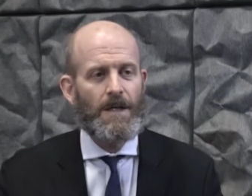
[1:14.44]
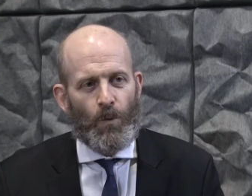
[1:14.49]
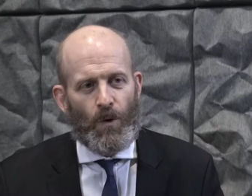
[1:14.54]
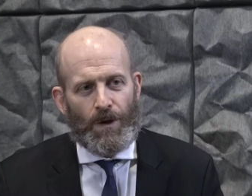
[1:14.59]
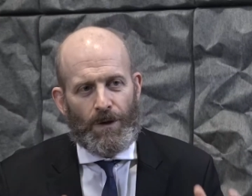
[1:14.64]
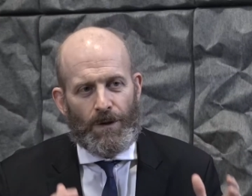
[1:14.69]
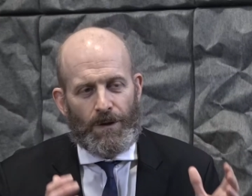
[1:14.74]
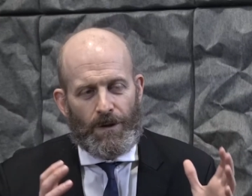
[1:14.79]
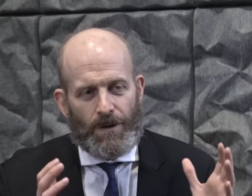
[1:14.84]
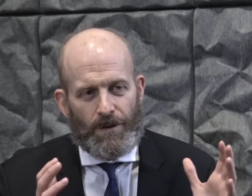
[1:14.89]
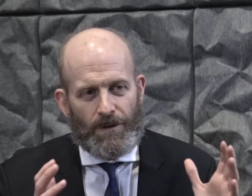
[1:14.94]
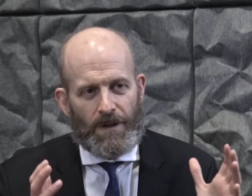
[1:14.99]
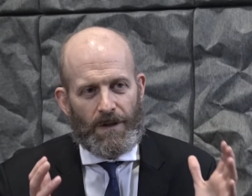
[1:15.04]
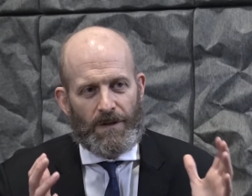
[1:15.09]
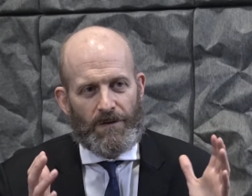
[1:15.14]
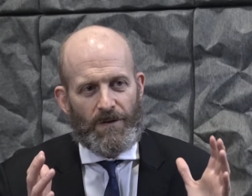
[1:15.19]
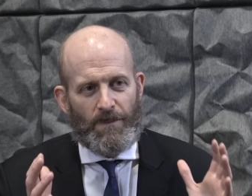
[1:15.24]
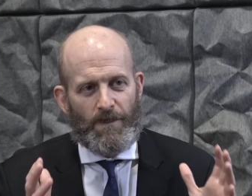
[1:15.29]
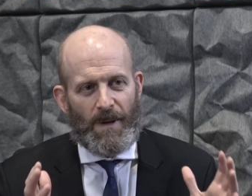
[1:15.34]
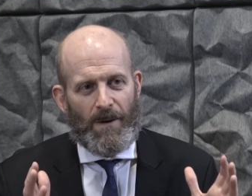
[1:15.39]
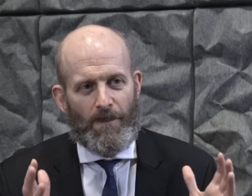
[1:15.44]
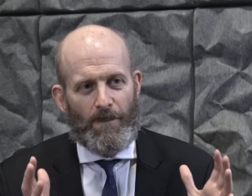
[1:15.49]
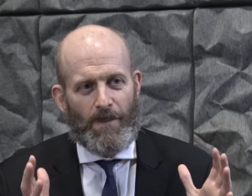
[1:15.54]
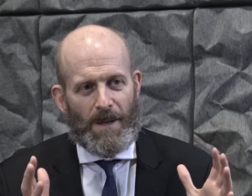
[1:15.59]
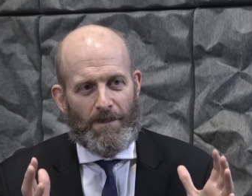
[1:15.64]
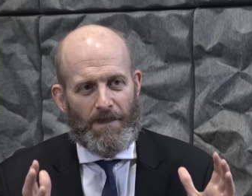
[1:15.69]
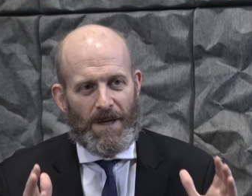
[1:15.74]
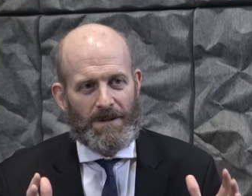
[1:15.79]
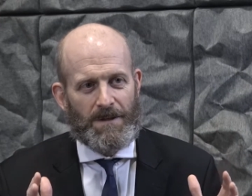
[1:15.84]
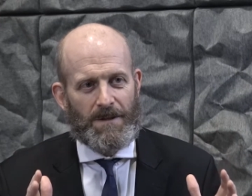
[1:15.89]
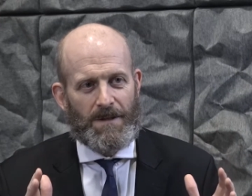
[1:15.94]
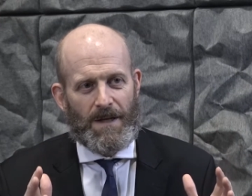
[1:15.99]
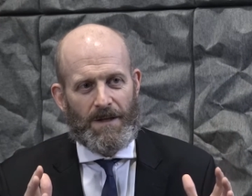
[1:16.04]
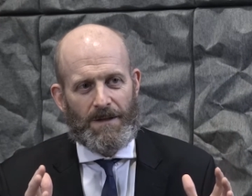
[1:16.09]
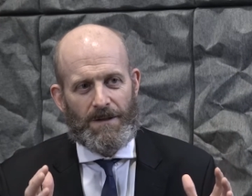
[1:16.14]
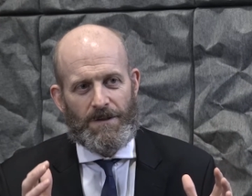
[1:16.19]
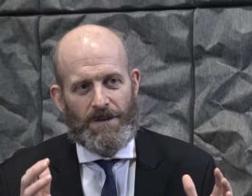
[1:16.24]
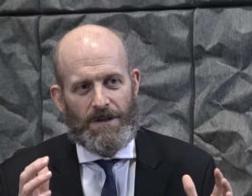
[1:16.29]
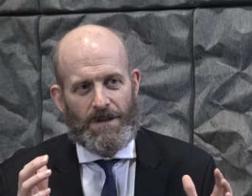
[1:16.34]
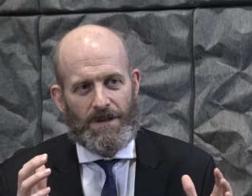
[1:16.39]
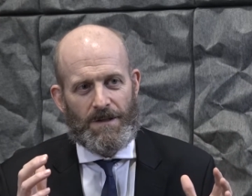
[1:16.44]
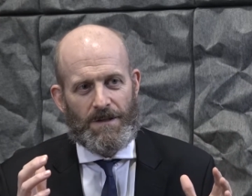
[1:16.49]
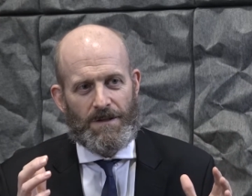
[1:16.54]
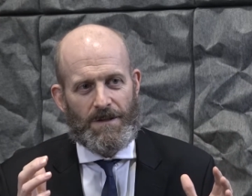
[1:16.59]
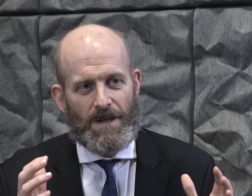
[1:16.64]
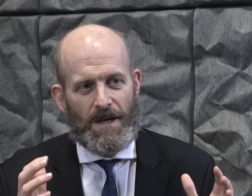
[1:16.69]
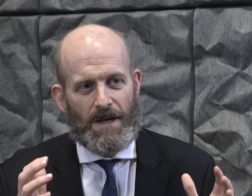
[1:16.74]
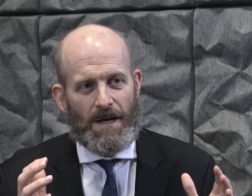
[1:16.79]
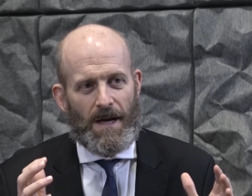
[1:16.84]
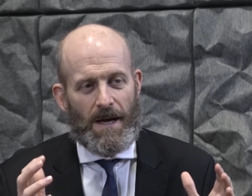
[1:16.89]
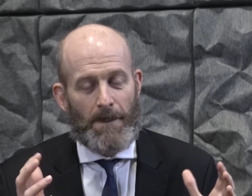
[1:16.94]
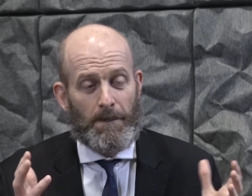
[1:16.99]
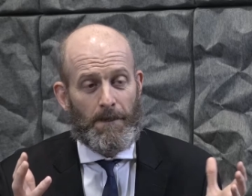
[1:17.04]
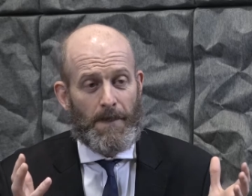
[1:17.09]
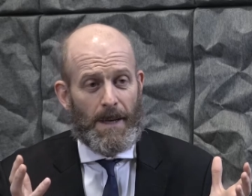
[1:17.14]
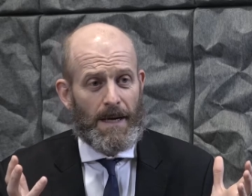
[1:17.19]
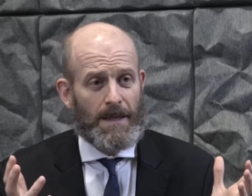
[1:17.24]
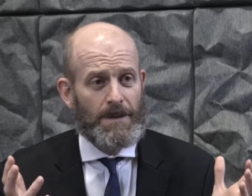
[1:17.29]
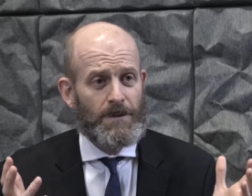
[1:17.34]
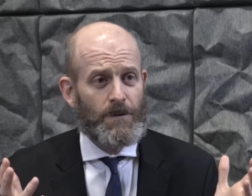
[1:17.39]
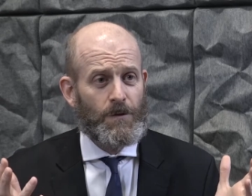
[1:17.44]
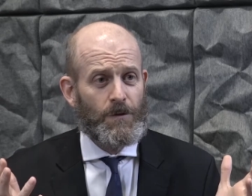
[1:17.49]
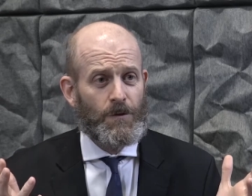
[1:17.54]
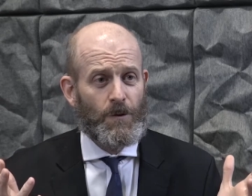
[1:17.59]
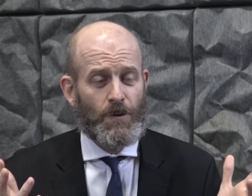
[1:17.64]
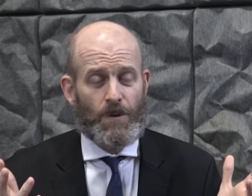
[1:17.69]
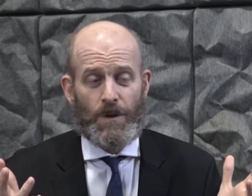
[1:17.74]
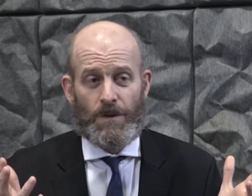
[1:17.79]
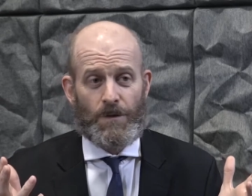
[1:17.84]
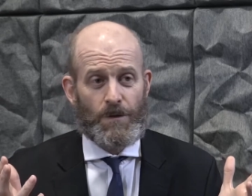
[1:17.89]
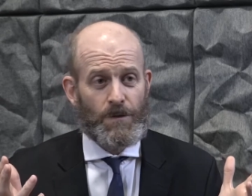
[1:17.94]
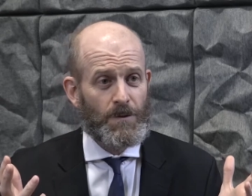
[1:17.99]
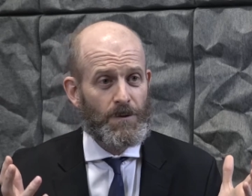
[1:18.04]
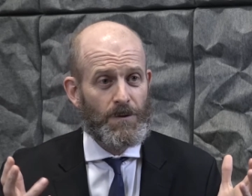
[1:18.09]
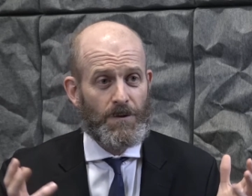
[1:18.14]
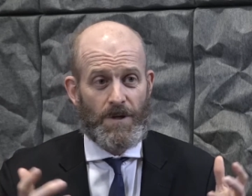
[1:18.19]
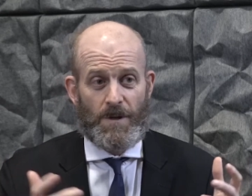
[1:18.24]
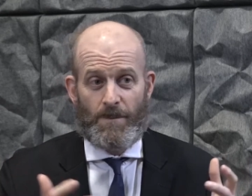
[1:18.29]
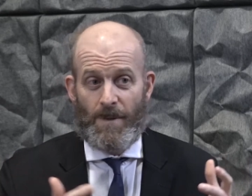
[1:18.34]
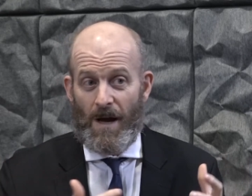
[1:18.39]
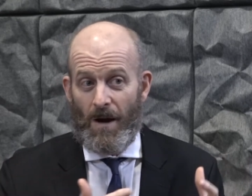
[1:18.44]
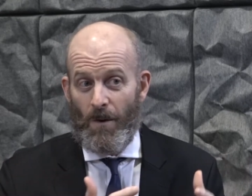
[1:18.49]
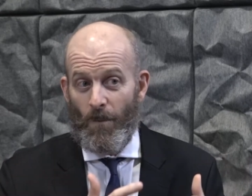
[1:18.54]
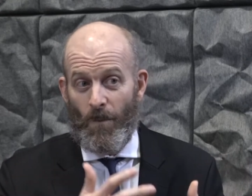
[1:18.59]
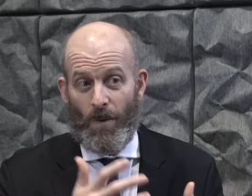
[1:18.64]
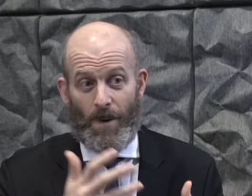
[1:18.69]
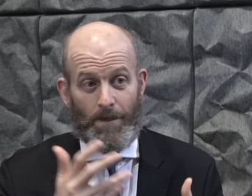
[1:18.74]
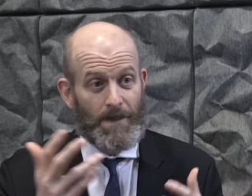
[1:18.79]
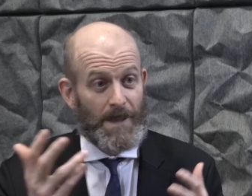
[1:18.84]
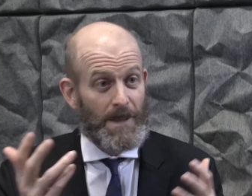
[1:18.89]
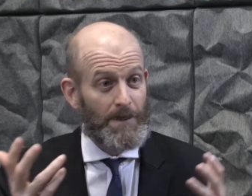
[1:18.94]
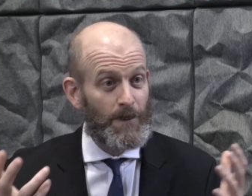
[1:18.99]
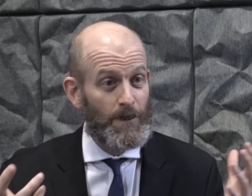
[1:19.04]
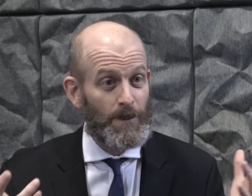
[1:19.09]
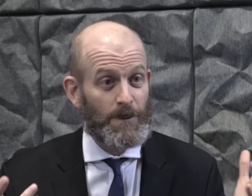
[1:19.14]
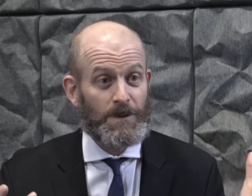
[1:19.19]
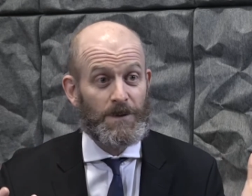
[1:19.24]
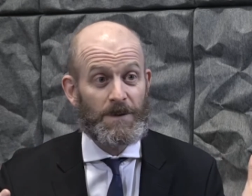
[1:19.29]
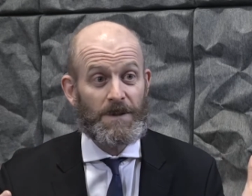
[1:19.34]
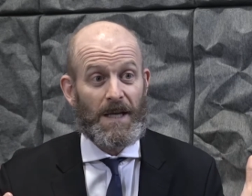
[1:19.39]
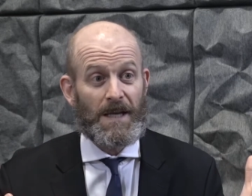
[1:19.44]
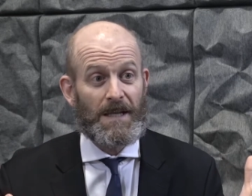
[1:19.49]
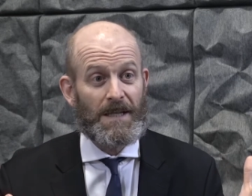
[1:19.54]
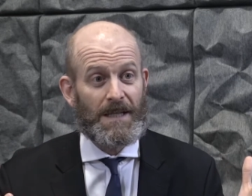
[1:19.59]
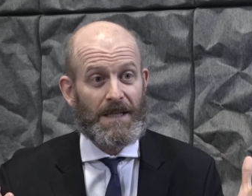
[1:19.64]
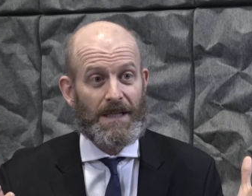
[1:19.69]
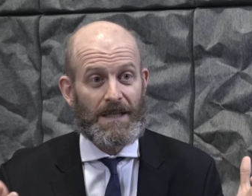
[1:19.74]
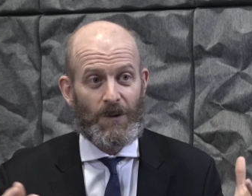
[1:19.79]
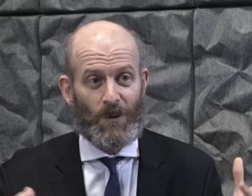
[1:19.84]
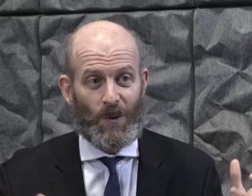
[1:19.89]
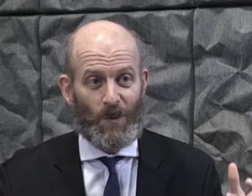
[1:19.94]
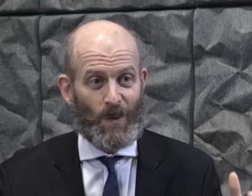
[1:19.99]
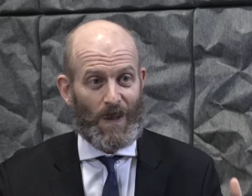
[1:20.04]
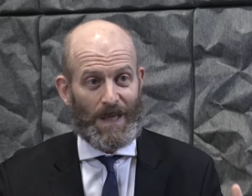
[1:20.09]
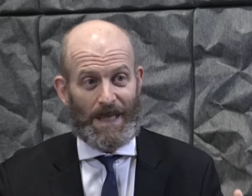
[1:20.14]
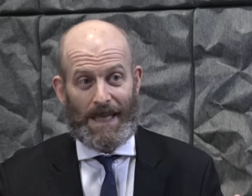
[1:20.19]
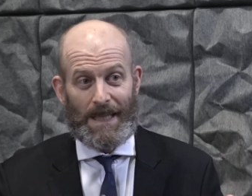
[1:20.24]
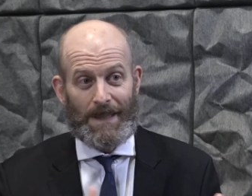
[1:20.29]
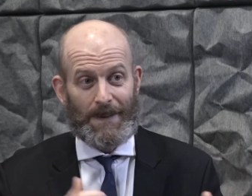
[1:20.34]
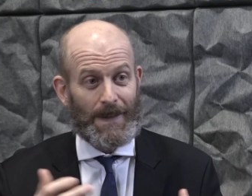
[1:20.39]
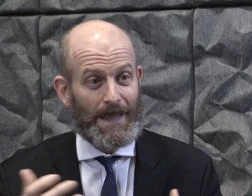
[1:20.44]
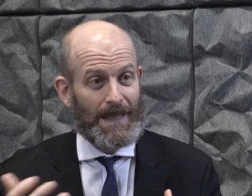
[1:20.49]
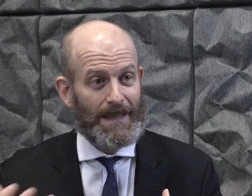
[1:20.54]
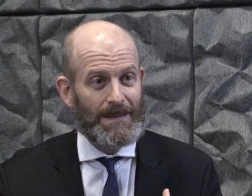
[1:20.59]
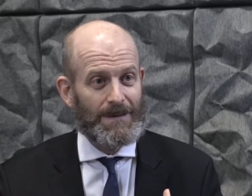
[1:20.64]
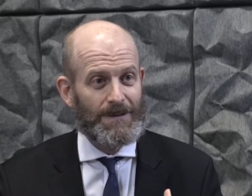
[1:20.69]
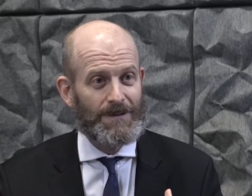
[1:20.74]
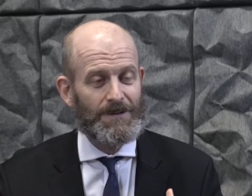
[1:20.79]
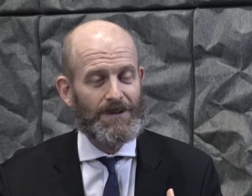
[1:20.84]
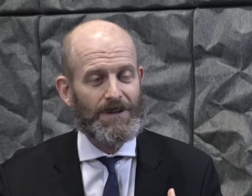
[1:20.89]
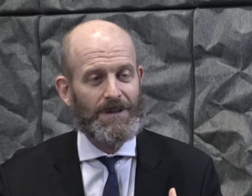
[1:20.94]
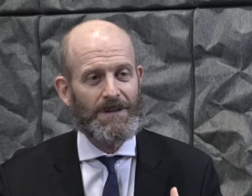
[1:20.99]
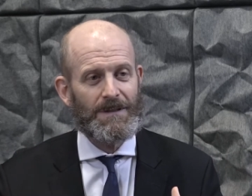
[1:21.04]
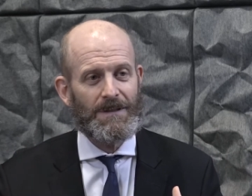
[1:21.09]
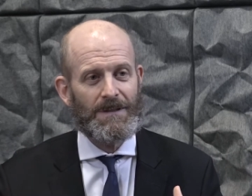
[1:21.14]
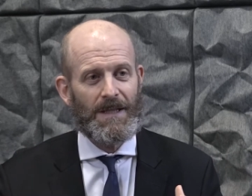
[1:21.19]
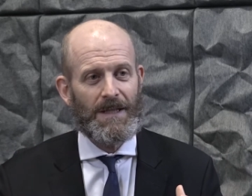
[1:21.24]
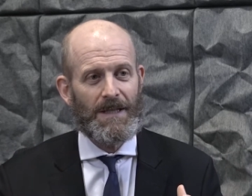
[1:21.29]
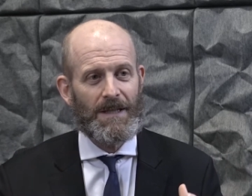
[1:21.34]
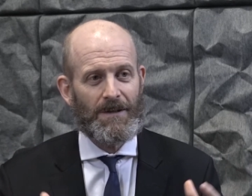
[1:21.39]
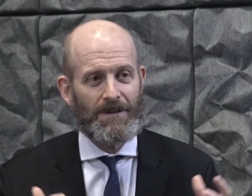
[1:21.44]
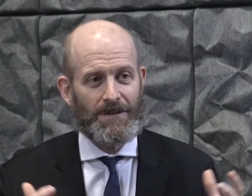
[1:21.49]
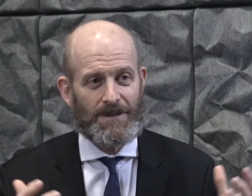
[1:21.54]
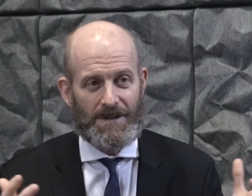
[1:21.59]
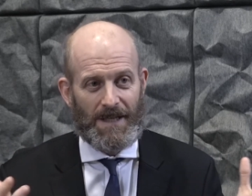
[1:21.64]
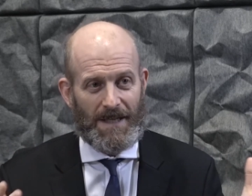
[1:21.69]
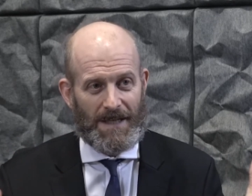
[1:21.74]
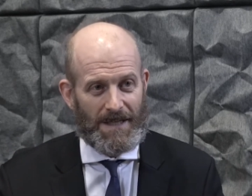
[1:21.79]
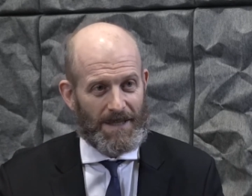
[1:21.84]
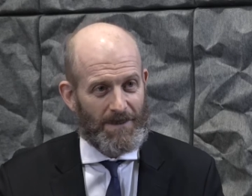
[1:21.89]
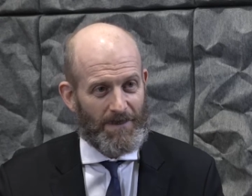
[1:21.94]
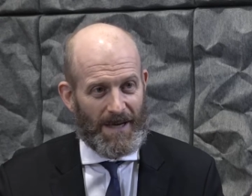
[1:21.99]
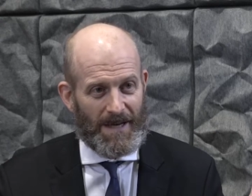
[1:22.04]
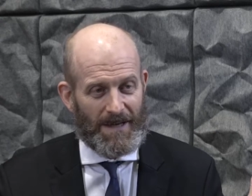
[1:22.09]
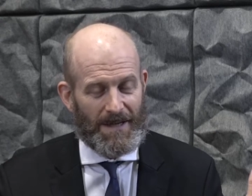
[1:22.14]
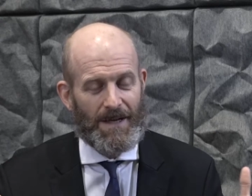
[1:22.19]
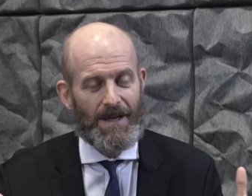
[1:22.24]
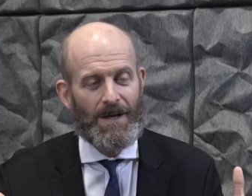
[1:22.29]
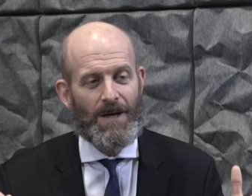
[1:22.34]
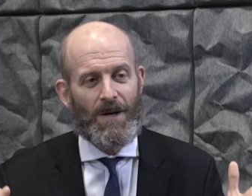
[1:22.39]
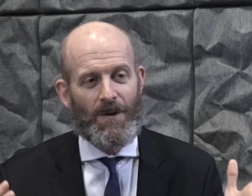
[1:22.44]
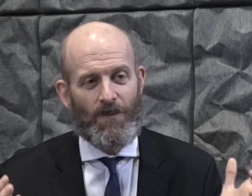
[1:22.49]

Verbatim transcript: One of the things about my methodology is that I'm not so concerned about what people are saying or what other analysts are, are saying about it.